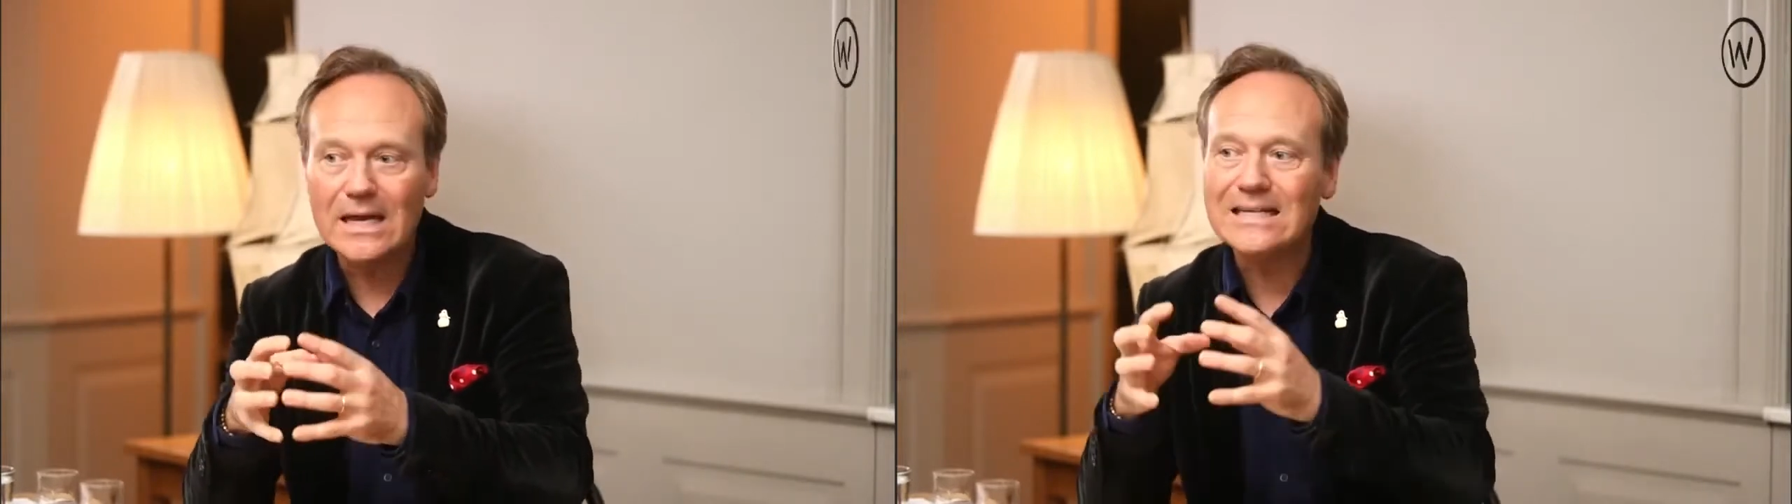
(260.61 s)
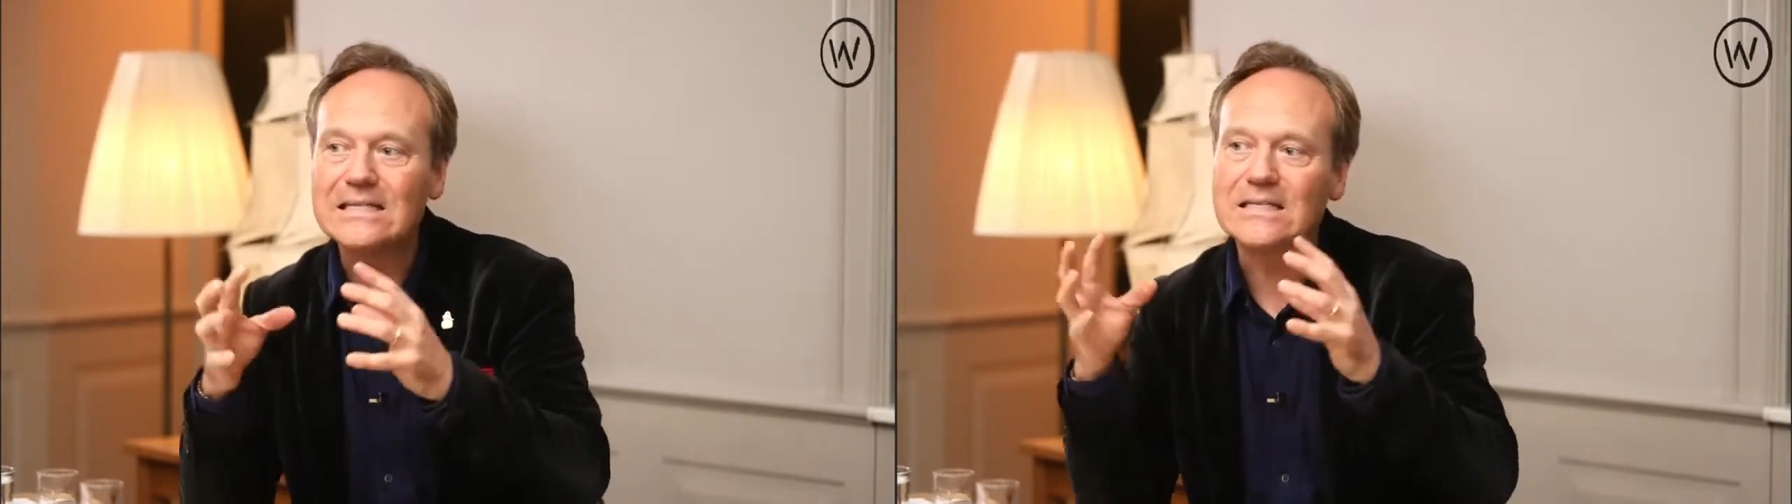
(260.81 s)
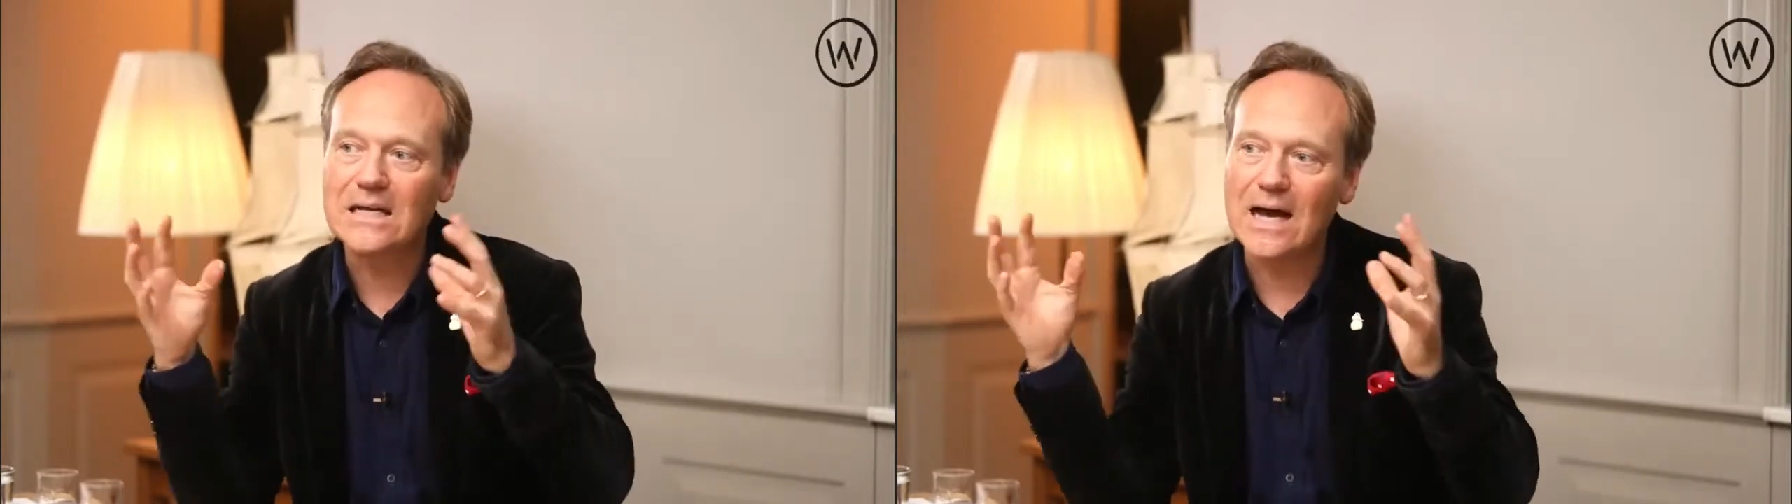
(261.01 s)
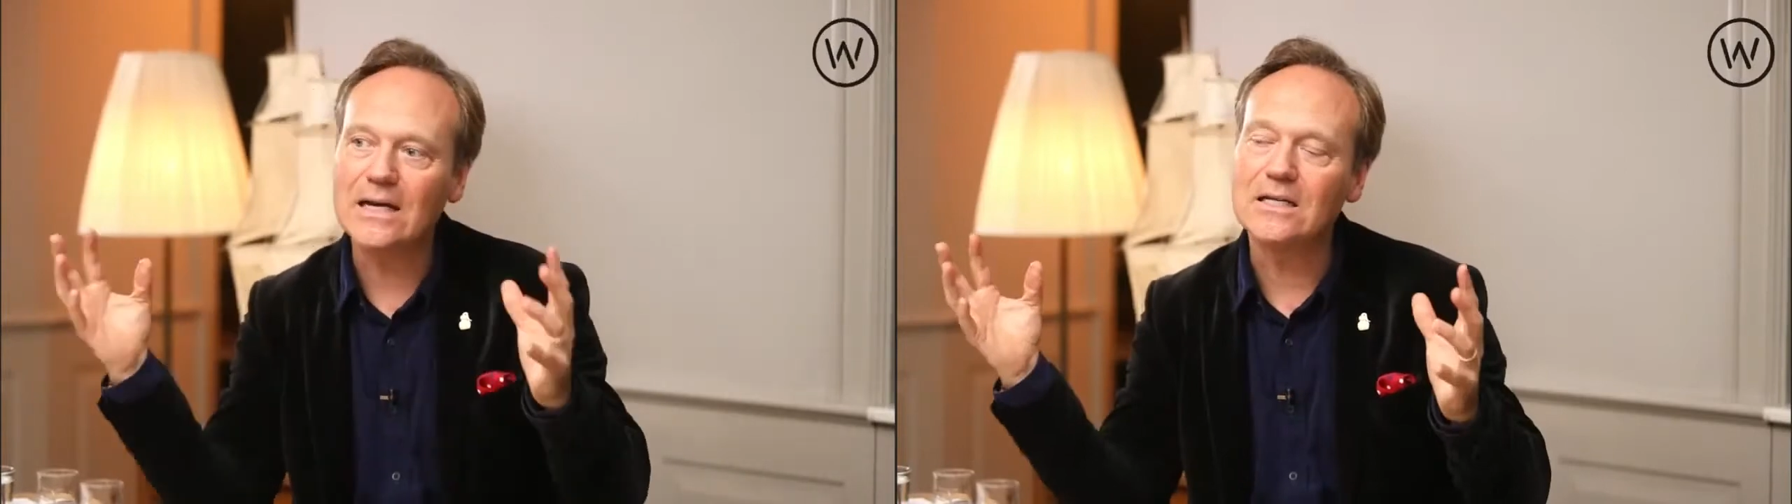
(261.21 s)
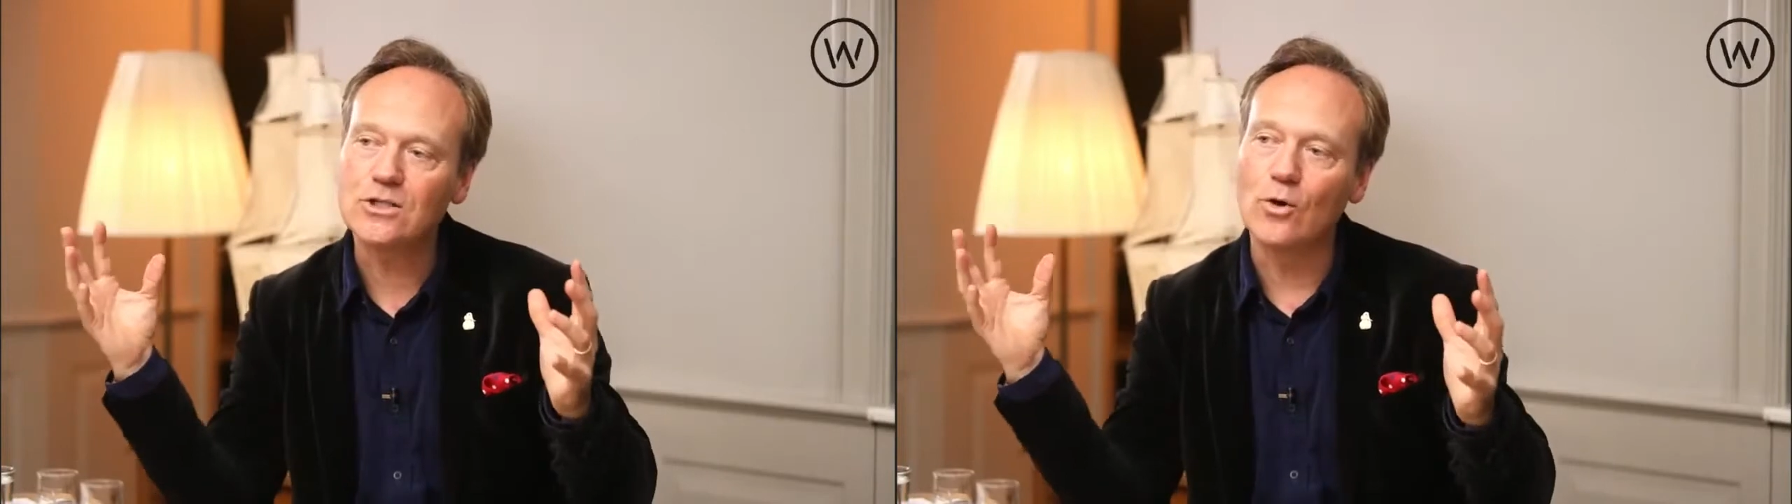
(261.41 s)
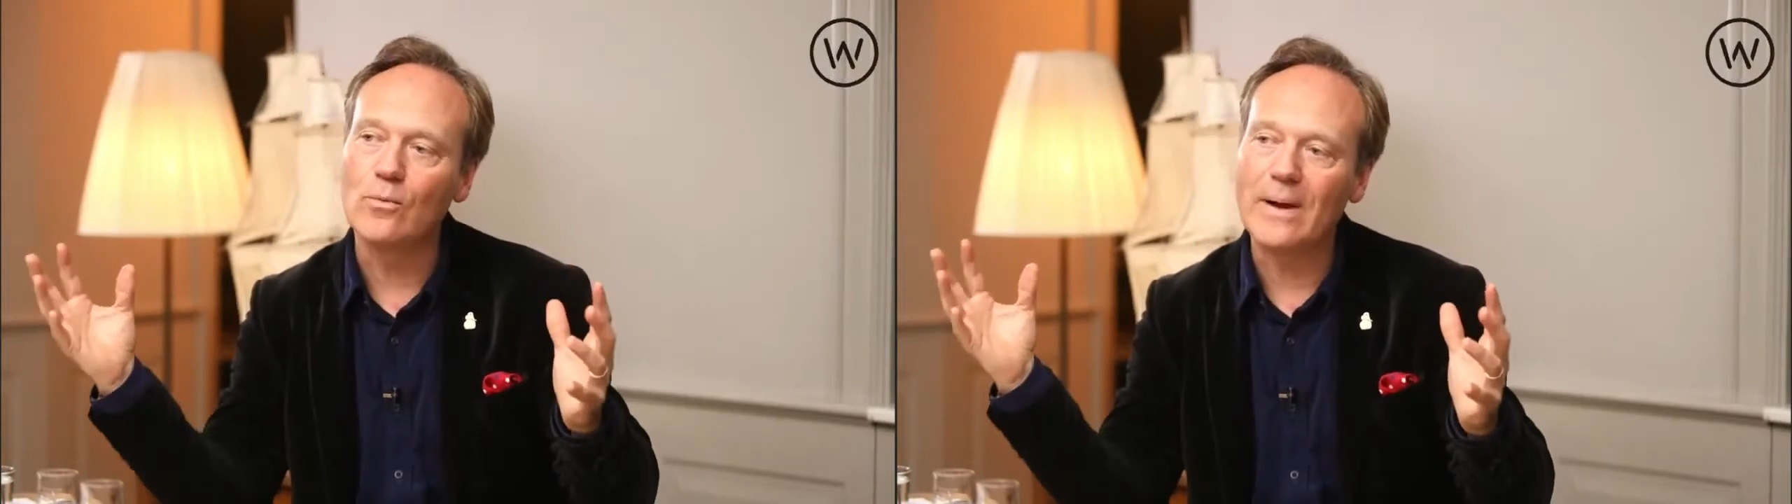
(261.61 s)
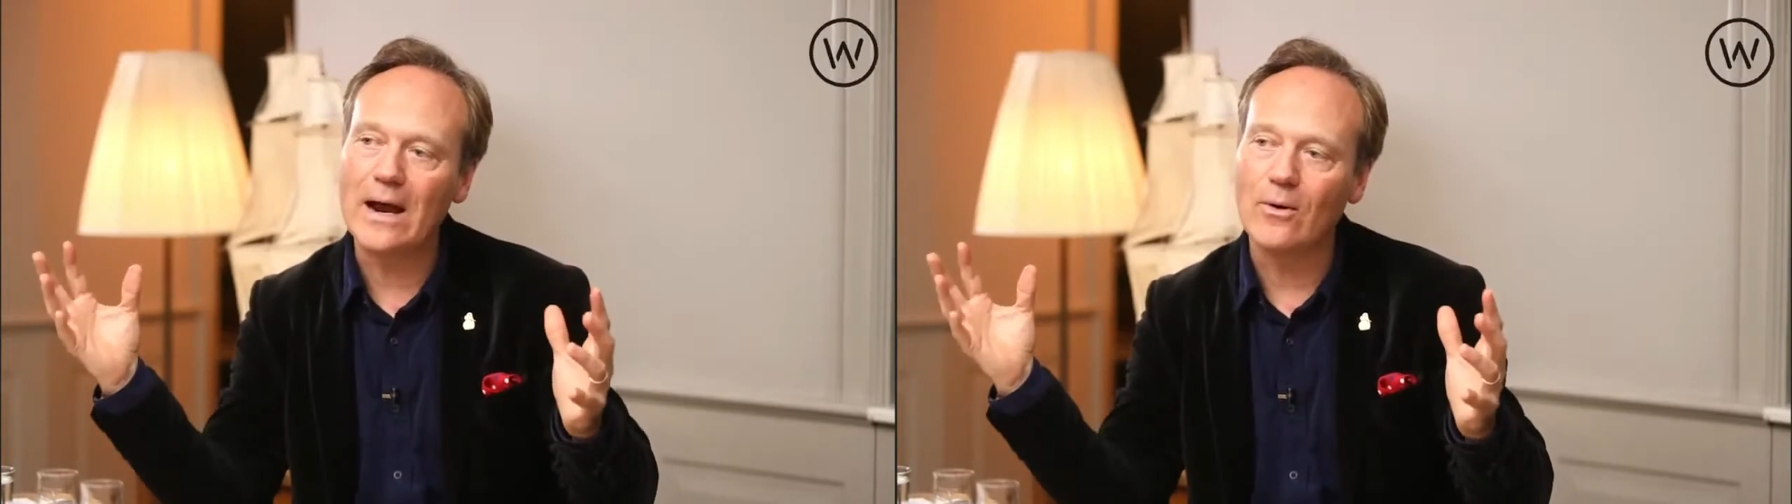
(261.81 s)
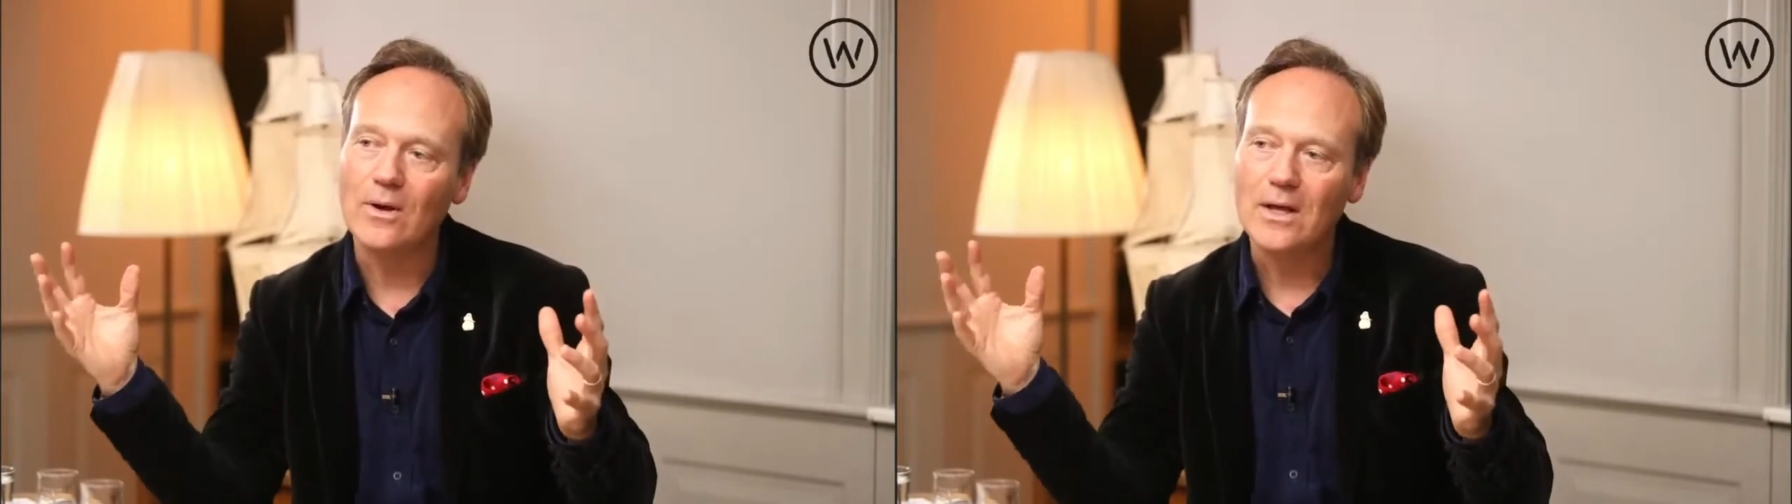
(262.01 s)
inside its own
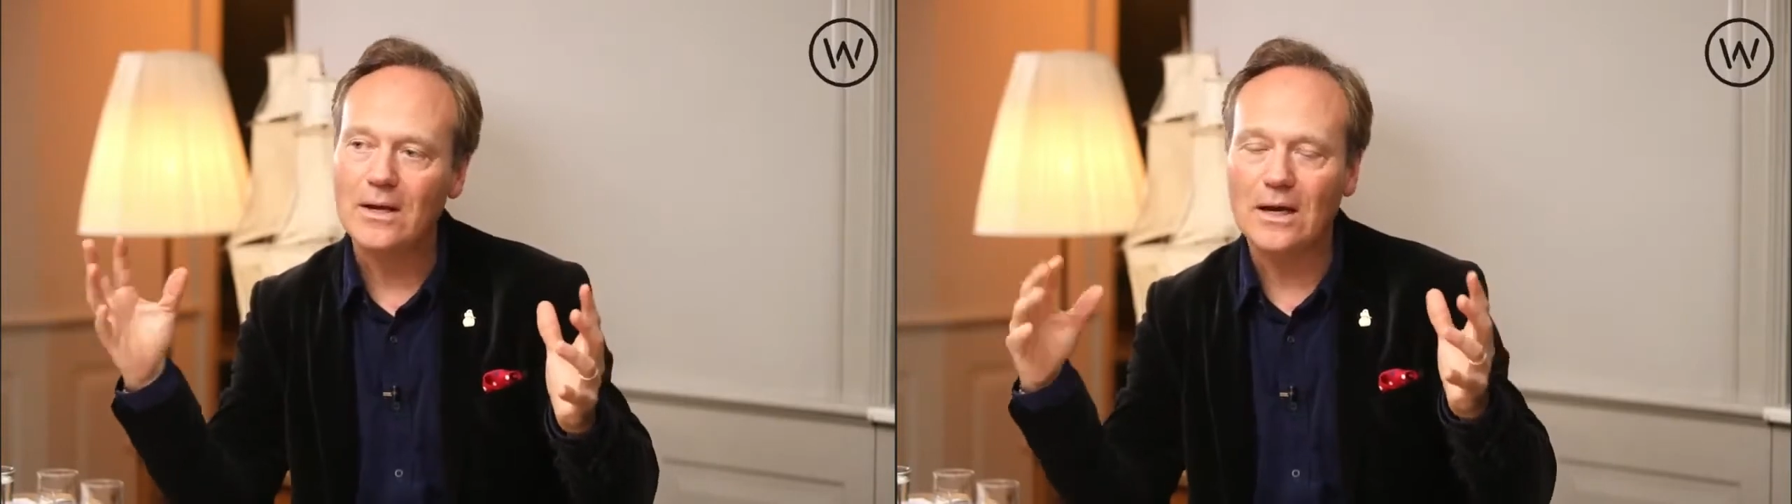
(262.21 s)
barrel.